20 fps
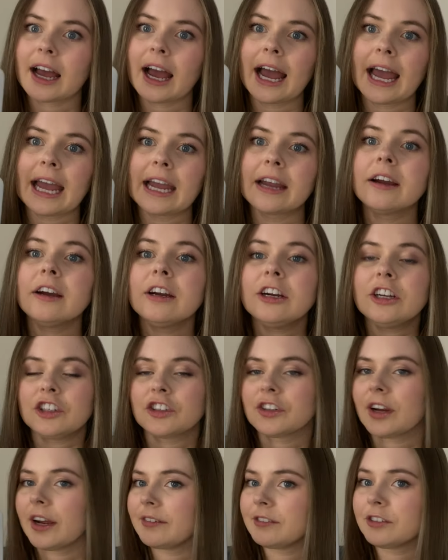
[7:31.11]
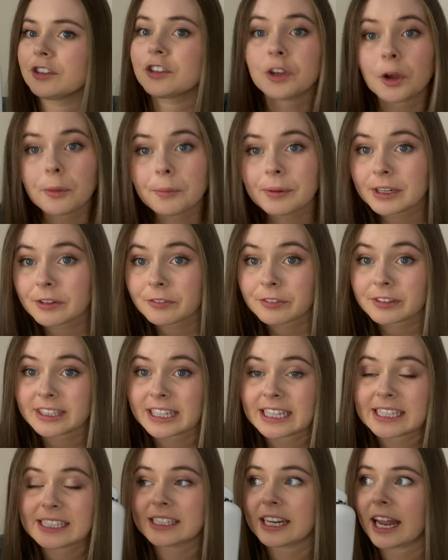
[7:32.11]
I tried so many different things,